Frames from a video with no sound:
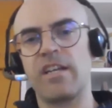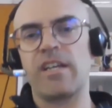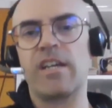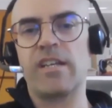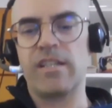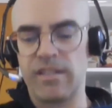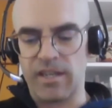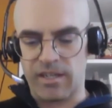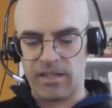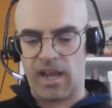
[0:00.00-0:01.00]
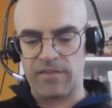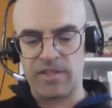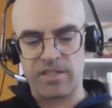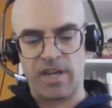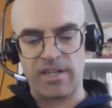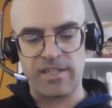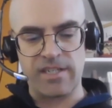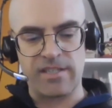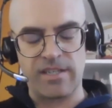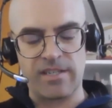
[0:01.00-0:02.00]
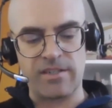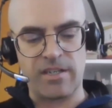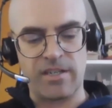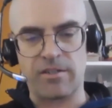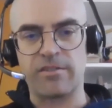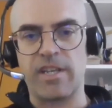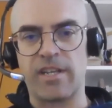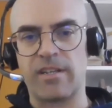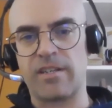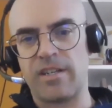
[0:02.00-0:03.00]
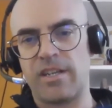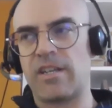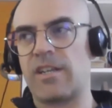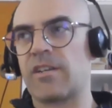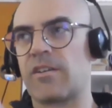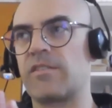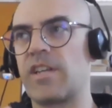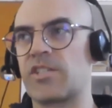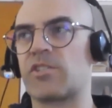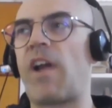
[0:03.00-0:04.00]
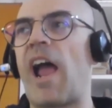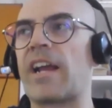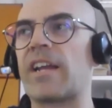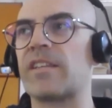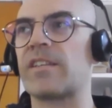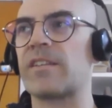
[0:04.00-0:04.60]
and they had this idea that could they track